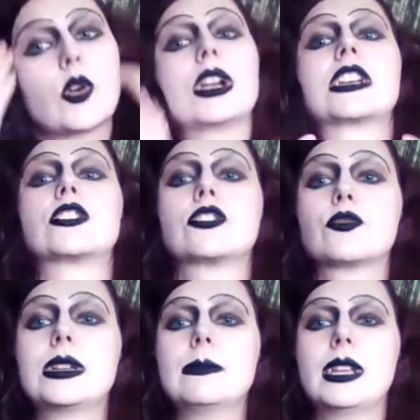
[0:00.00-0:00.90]
are an
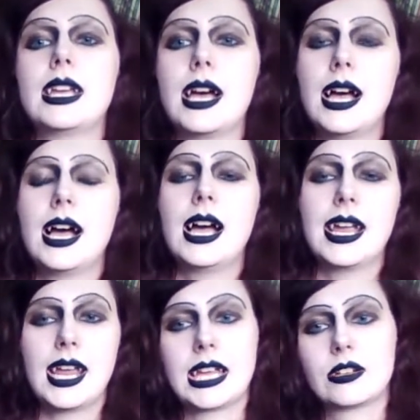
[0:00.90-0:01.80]
extremely high
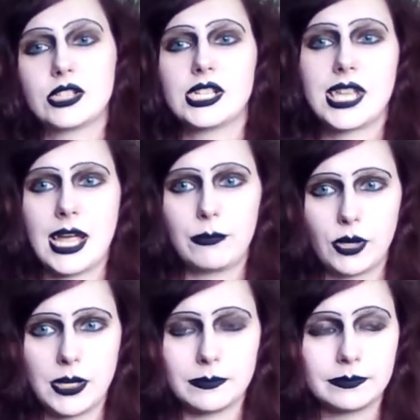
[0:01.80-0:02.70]
energy cat
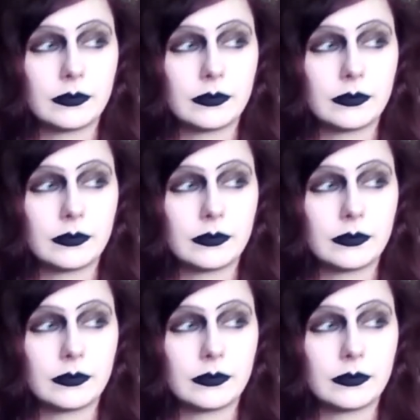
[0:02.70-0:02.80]
breed.